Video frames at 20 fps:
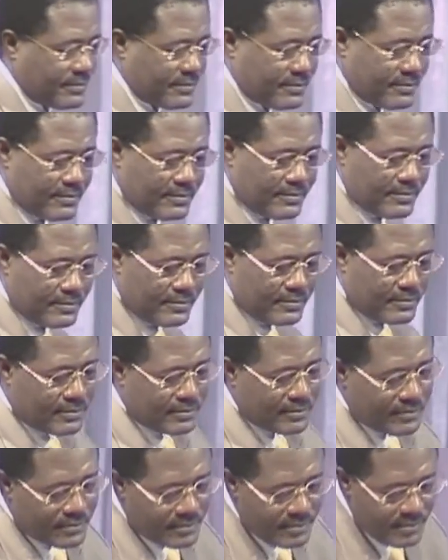
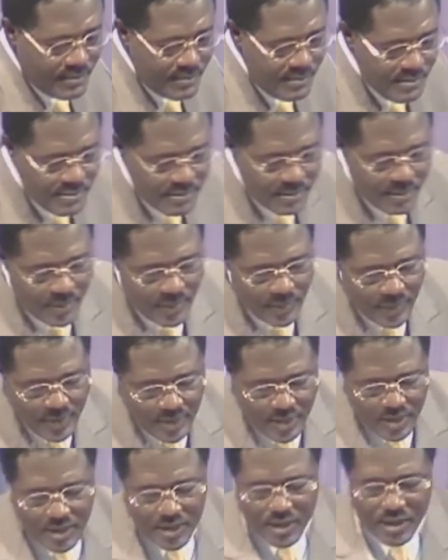
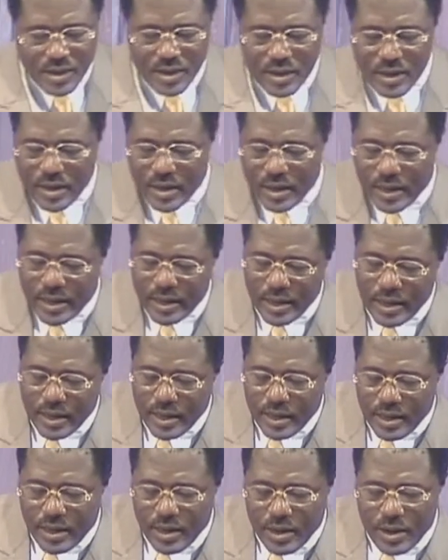Nobody speaks.